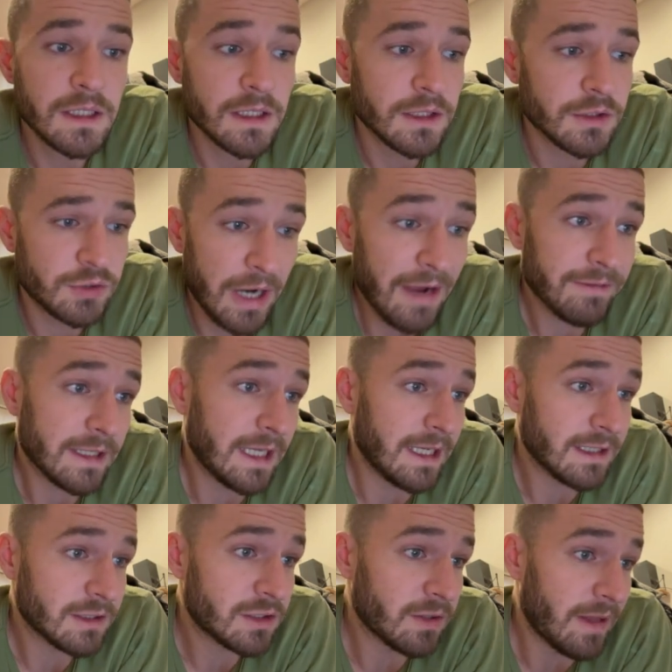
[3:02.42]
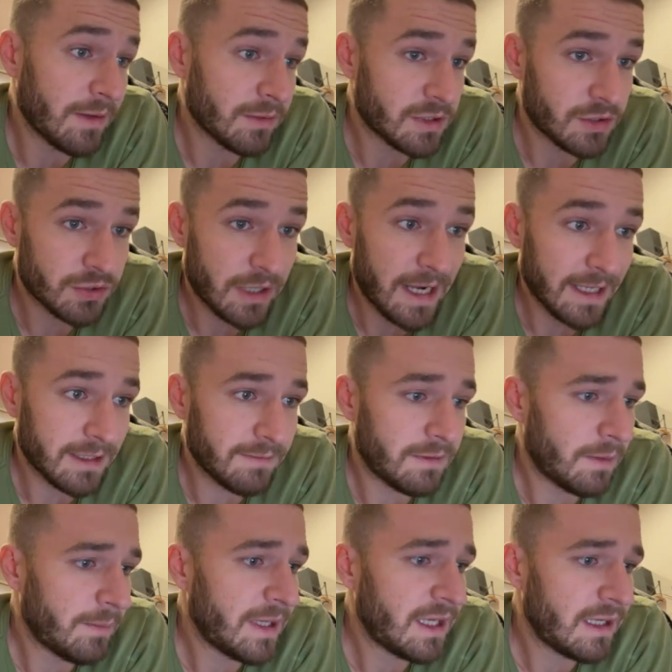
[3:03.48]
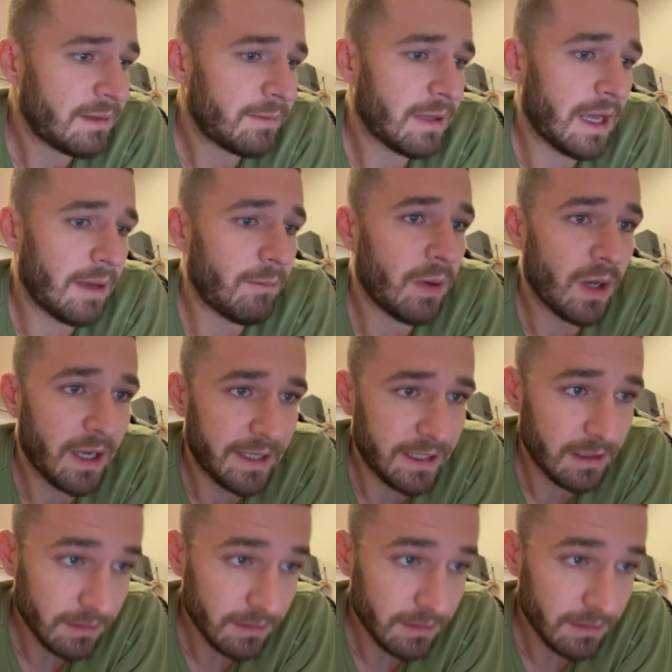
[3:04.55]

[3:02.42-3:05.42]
DraftKings, so that was attractive to me. I bought it,